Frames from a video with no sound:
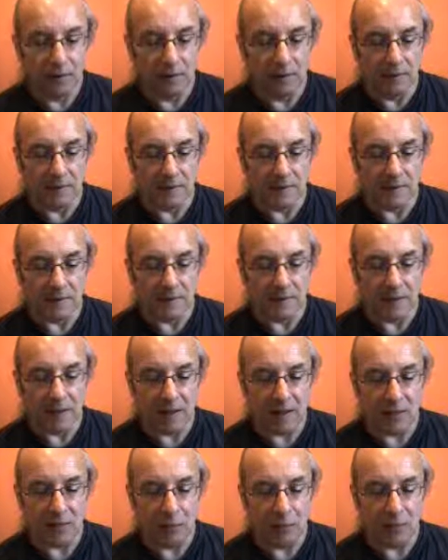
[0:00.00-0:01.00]
It is the
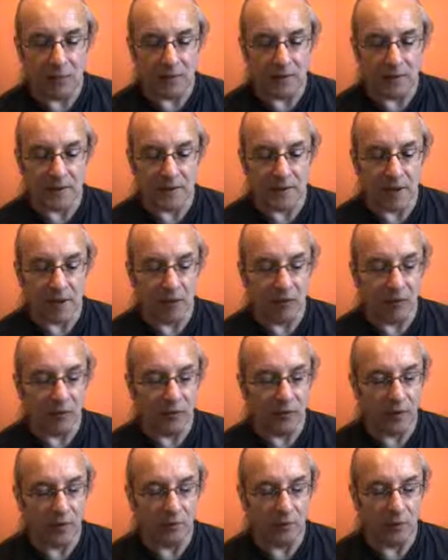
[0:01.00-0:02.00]
same with the
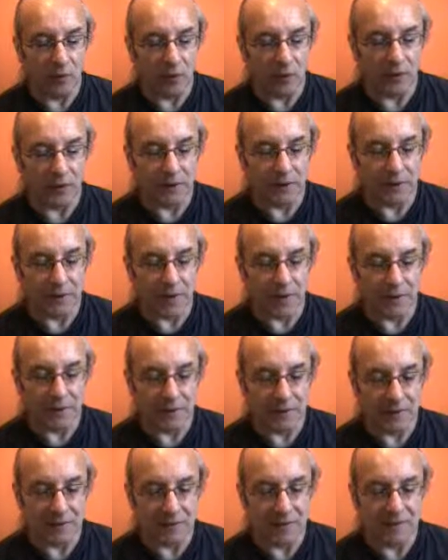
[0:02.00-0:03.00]
self embodied
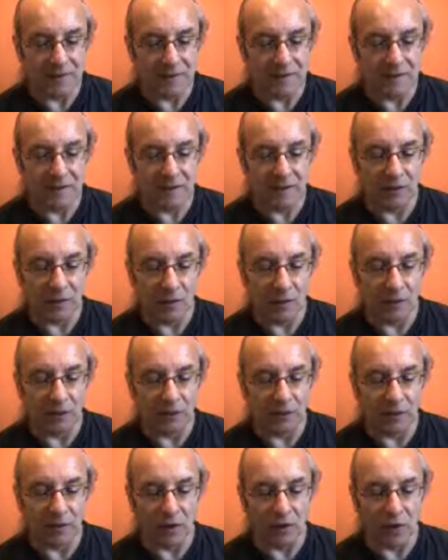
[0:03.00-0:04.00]
as the deity
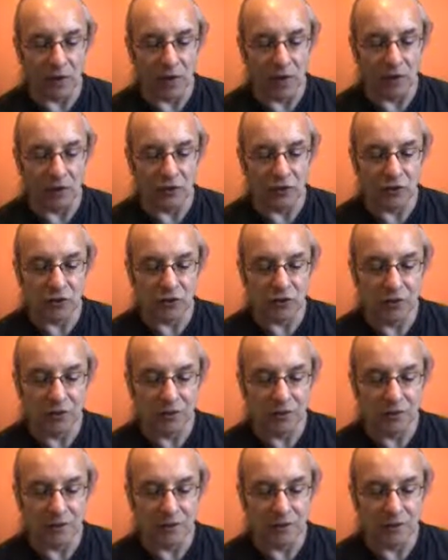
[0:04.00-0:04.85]
holding the conch,